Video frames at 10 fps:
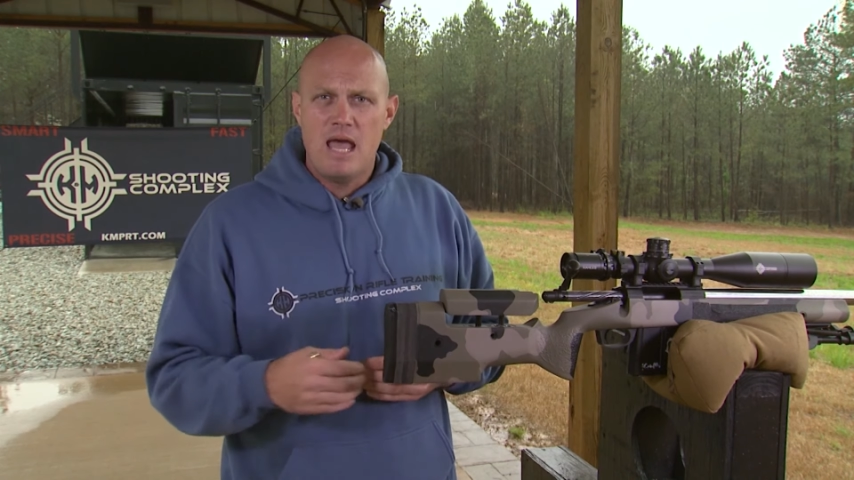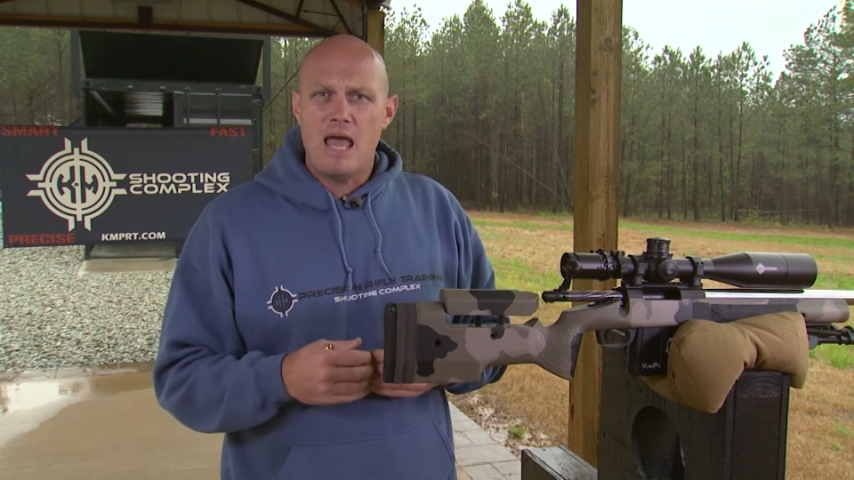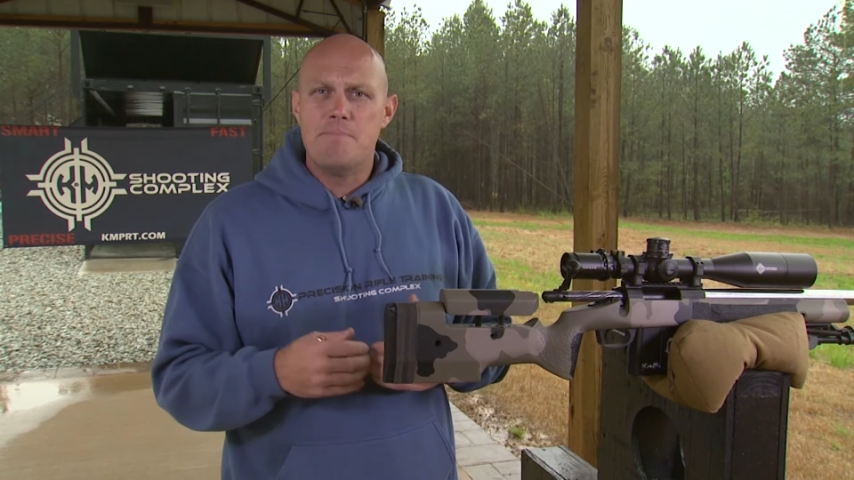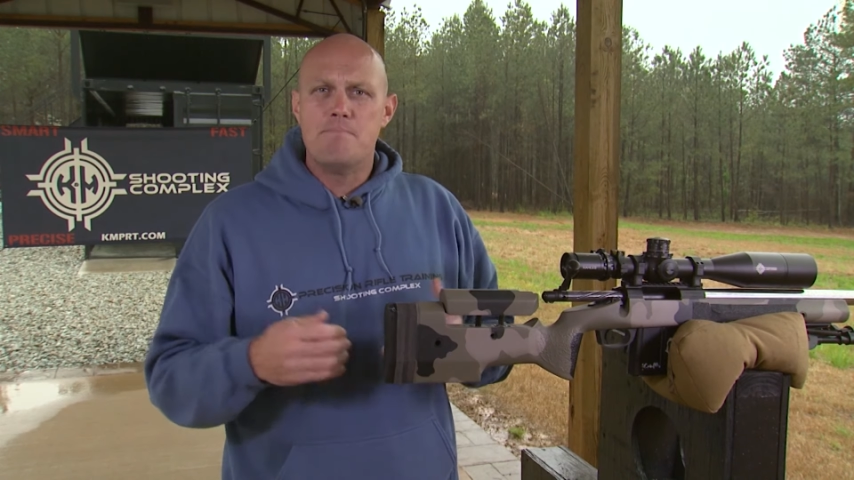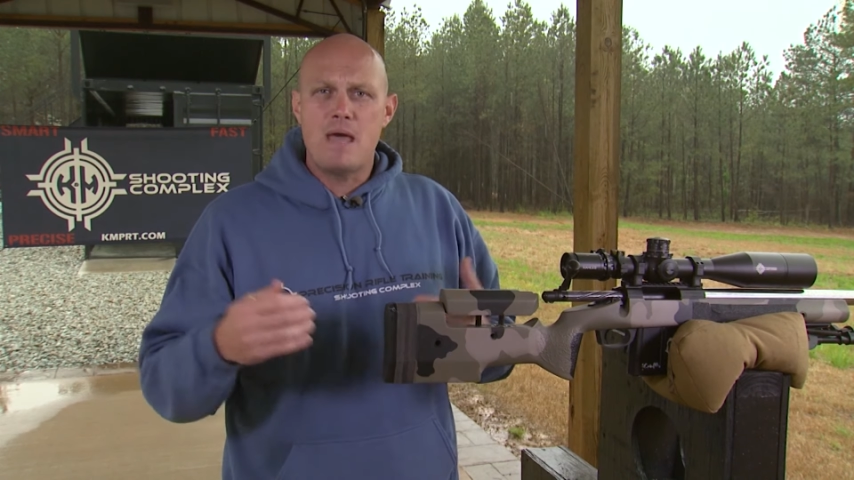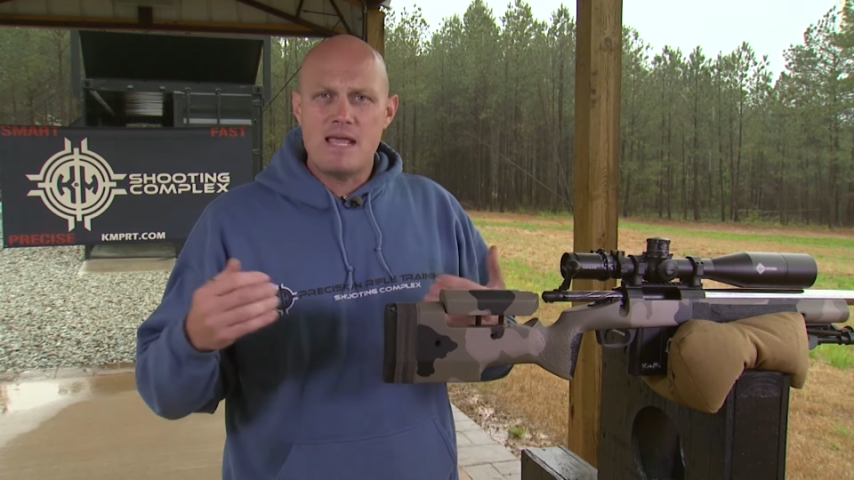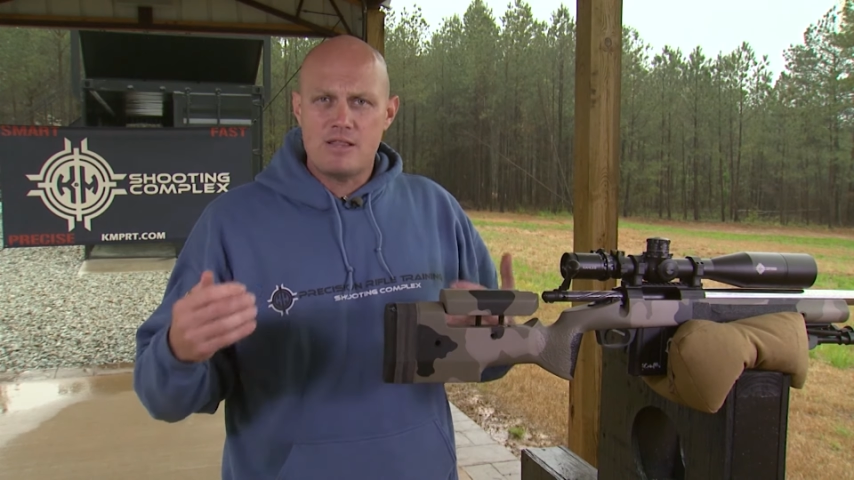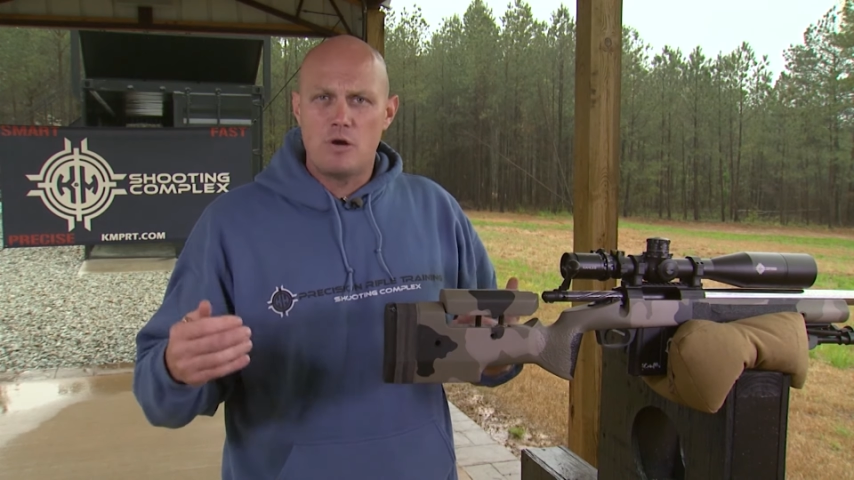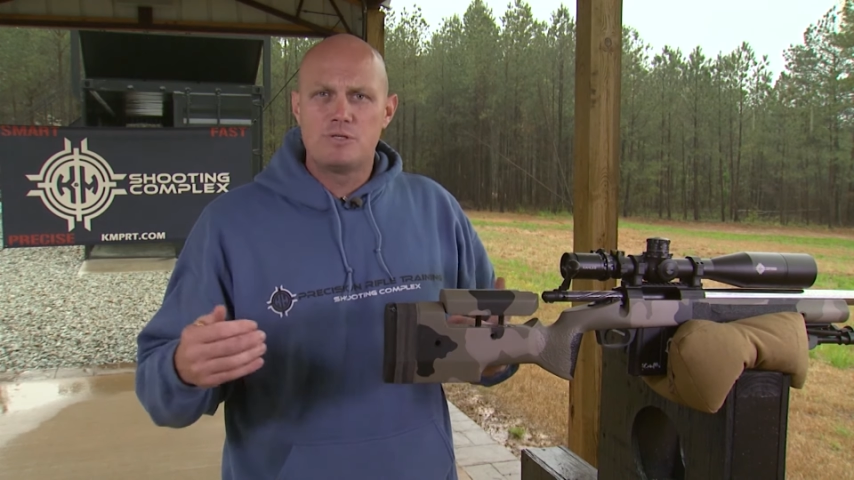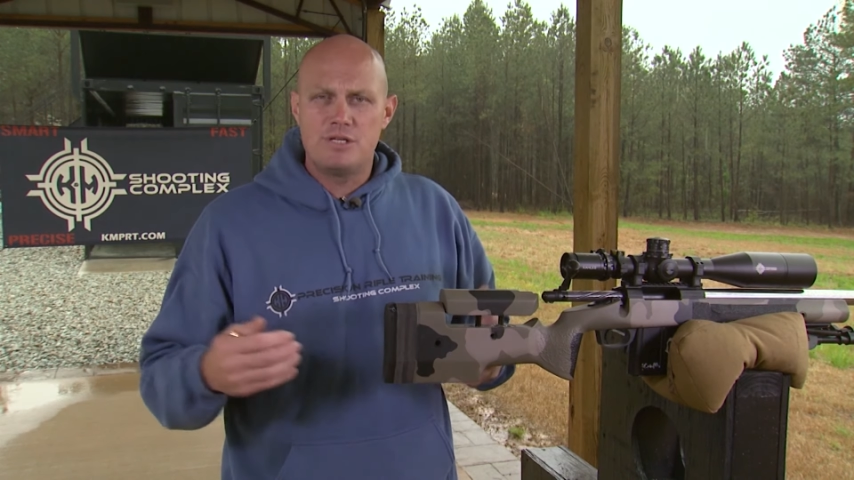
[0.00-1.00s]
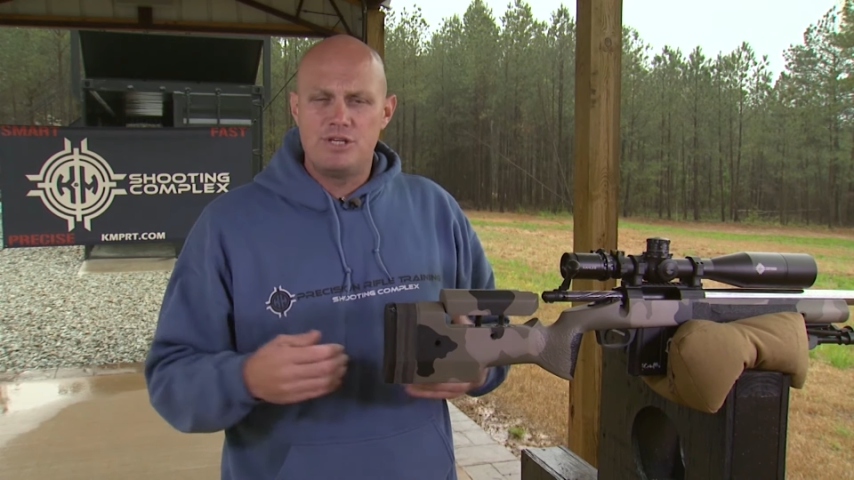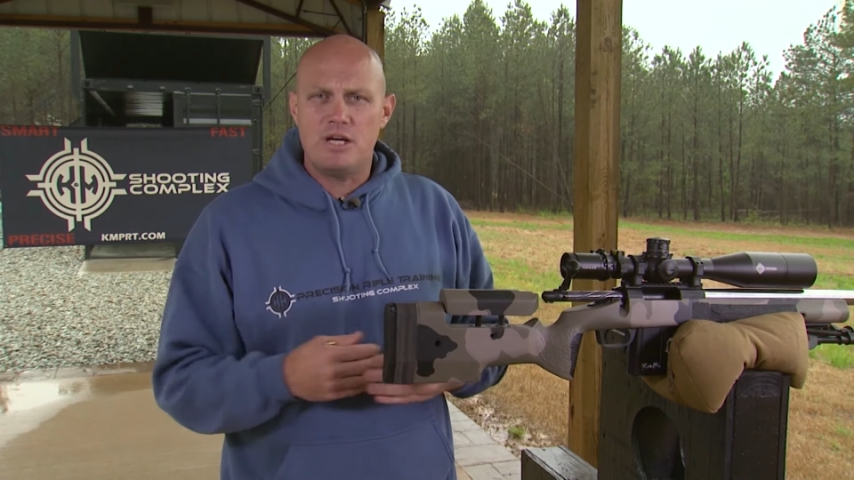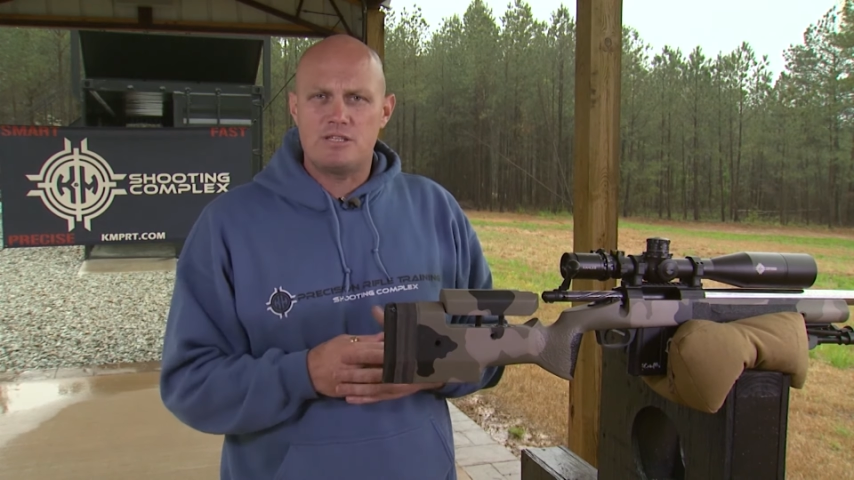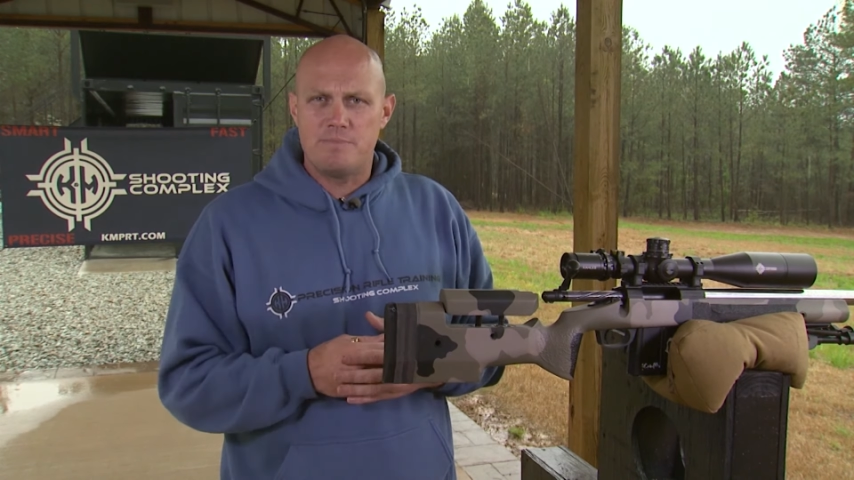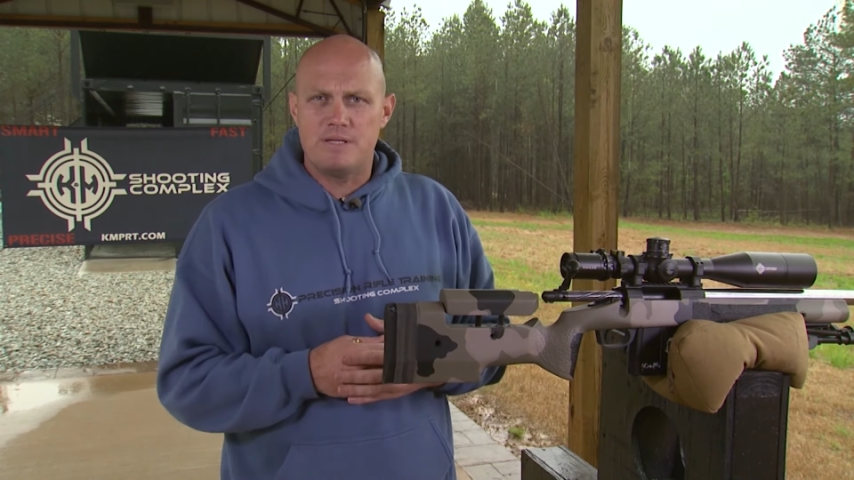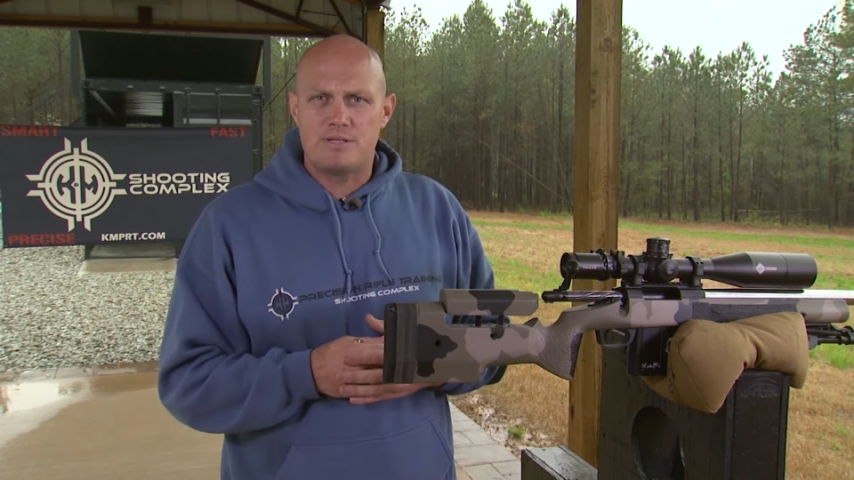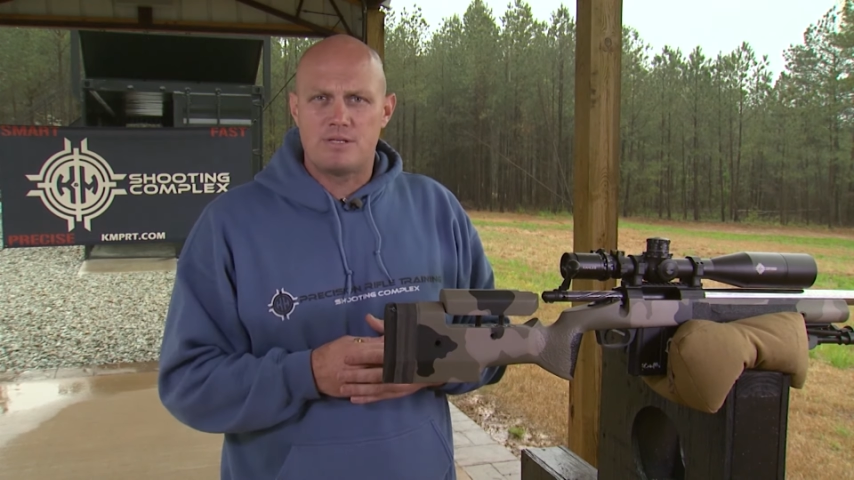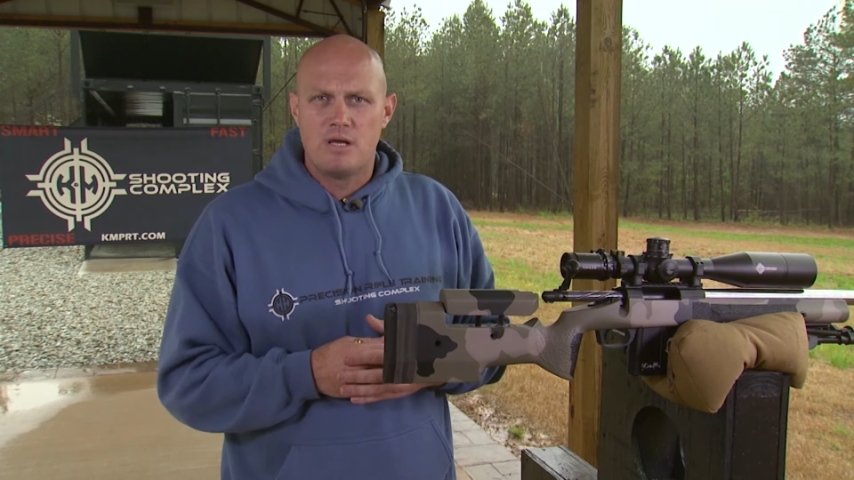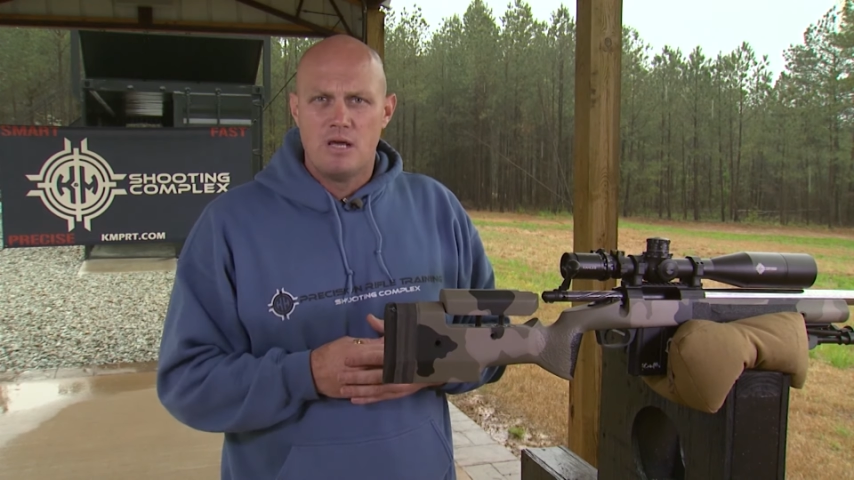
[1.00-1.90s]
and make those adjustments